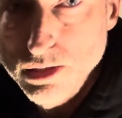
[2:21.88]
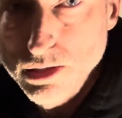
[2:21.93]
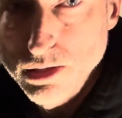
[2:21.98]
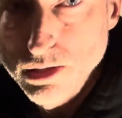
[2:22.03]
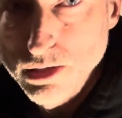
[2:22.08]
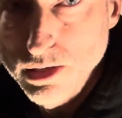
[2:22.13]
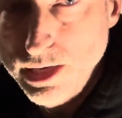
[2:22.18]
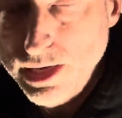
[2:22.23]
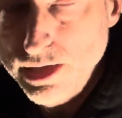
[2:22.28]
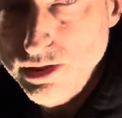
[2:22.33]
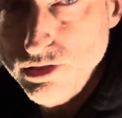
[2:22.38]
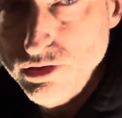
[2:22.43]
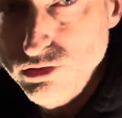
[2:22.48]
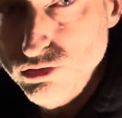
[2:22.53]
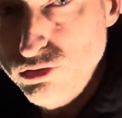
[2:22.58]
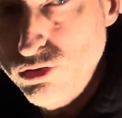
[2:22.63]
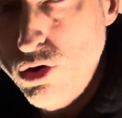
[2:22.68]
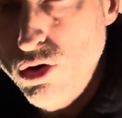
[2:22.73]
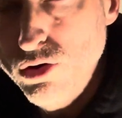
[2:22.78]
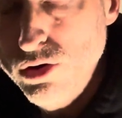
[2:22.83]
length
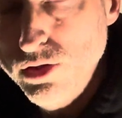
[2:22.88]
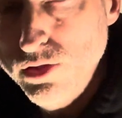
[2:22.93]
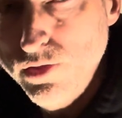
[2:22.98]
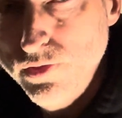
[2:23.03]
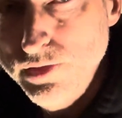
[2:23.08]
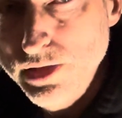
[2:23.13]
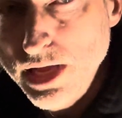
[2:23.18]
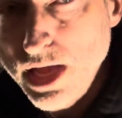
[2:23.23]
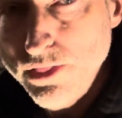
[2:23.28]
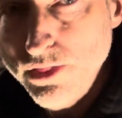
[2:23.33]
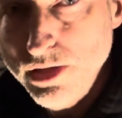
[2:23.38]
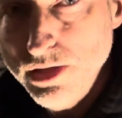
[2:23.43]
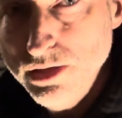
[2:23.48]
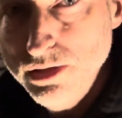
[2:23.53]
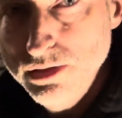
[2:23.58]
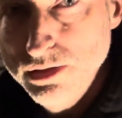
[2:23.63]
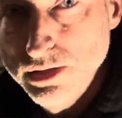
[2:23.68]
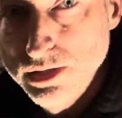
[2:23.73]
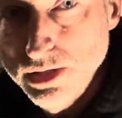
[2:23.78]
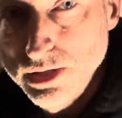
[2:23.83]
is longer than the other,
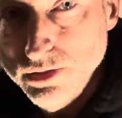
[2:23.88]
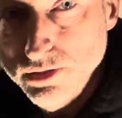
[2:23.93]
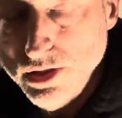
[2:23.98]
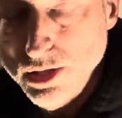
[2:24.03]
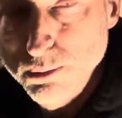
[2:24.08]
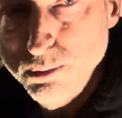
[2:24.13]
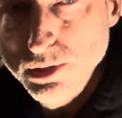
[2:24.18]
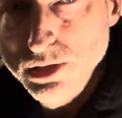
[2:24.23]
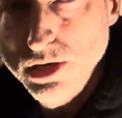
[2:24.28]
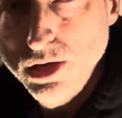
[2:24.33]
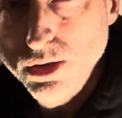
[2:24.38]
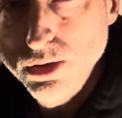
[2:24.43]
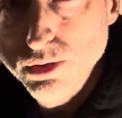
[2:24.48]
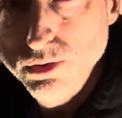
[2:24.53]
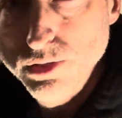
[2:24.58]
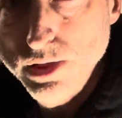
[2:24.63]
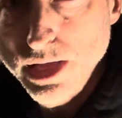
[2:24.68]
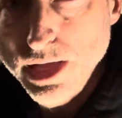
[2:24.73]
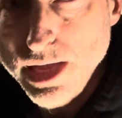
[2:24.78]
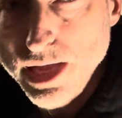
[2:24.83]
then we know
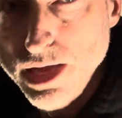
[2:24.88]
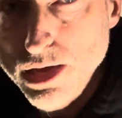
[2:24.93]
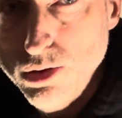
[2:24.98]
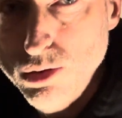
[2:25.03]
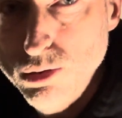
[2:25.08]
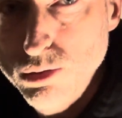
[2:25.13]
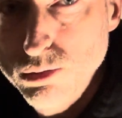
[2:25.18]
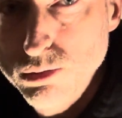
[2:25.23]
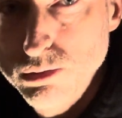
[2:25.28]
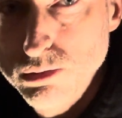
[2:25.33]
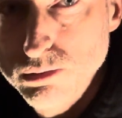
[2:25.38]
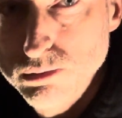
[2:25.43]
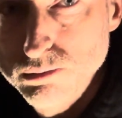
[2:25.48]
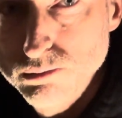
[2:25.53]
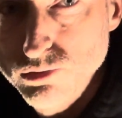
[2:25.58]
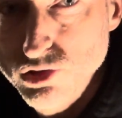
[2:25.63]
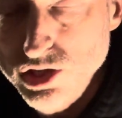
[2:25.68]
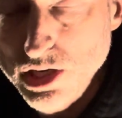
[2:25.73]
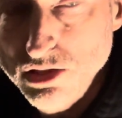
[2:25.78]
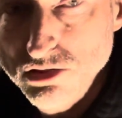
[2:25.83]
that our
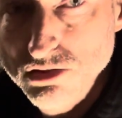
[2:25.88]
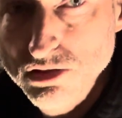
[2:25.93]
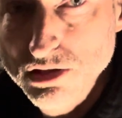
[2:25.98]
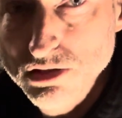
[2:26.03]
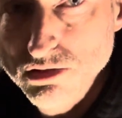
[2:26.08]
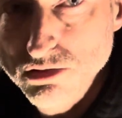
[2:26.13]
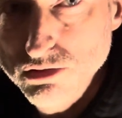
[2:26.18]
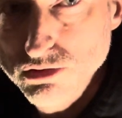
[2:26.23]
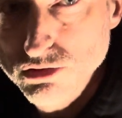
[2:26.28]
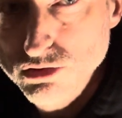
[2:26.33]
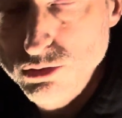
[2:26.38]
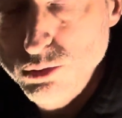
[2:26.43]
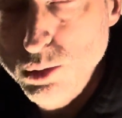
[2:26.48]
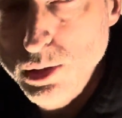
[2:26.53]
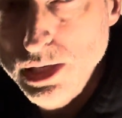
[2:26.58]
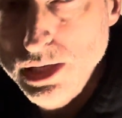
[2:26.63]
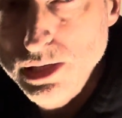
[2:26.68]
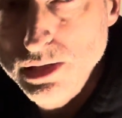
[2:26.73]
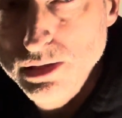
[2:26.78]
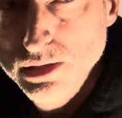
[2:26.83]
chassis isn't
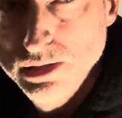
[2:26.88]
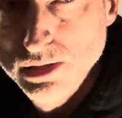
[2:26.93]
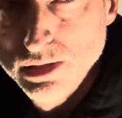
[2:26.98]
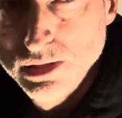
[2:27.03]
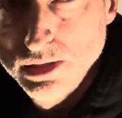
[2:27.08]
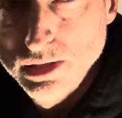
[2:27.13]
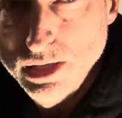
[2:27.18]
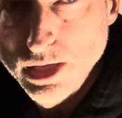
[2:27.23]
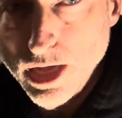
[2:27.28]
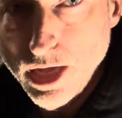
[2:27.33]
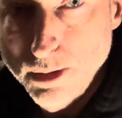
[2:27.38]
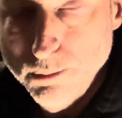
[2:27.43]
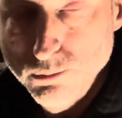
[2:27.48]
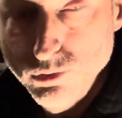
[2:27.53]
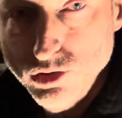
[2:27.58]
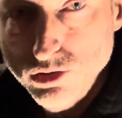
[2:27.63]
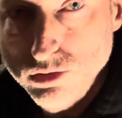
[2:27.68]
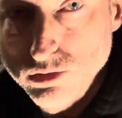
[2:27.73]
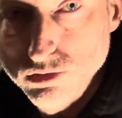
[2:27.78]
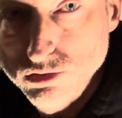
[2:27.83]
square.
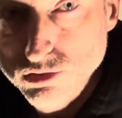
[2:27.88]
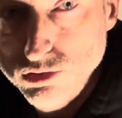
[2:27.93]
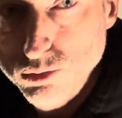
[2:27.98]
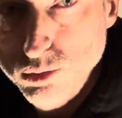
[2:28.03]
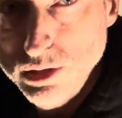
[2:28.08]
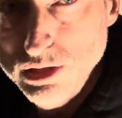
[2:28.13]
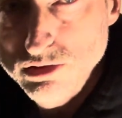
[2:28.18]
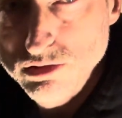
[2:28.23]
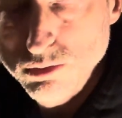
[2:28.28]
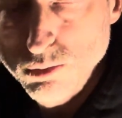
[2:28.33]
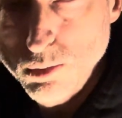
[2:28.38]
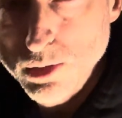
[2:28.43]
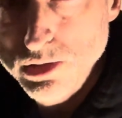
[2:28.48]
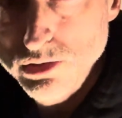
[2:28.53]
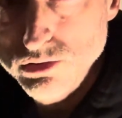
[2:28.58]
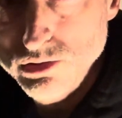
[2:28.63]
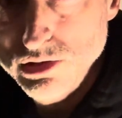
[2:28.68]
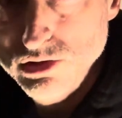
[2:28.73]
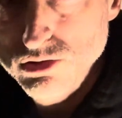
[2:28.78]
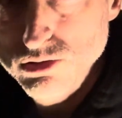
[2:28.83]
You can squeeze in one
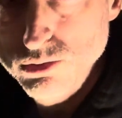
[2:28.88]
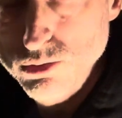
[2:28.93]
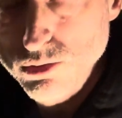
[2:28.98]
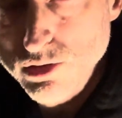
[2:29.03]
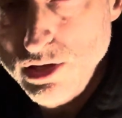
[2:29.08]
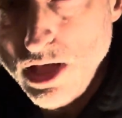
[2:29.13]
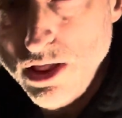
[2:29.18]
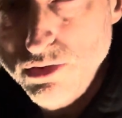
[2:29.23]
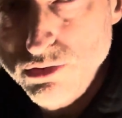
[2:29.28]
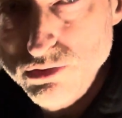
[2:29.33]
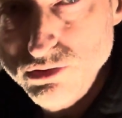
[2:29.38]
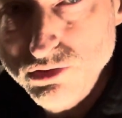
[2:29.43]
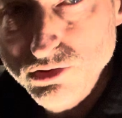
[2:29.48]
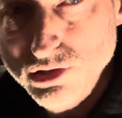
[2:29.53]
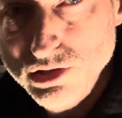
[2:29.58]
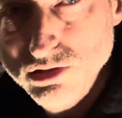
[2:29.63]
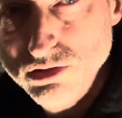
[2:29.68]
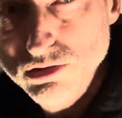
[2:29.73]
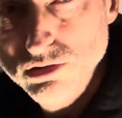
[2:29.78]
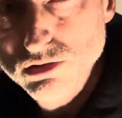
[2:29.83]
direction or the other
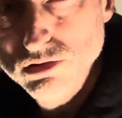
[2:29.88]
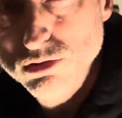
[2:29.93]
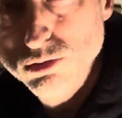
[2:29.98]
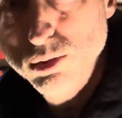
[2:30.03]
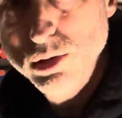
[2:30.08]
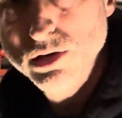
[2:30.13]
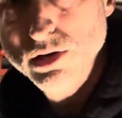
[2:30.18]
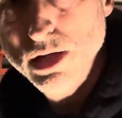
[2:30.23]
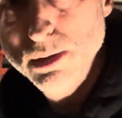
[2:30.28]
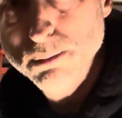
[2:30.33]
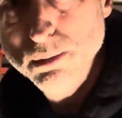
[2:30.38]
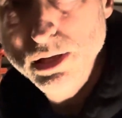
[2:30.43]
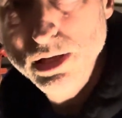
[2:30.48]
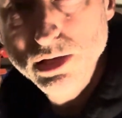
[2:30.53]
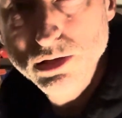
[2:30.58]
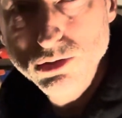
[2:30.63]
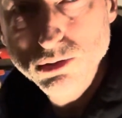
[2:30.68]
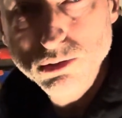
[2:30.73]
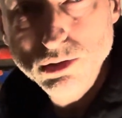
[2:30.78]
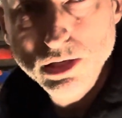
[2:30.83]
direction to square it up
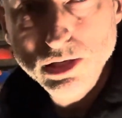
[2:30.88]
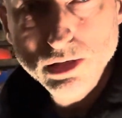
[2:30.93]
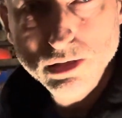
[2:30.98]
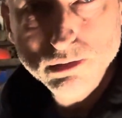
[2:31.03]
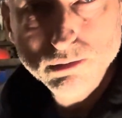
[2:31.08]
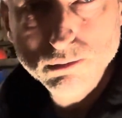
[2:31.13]
and you'll get it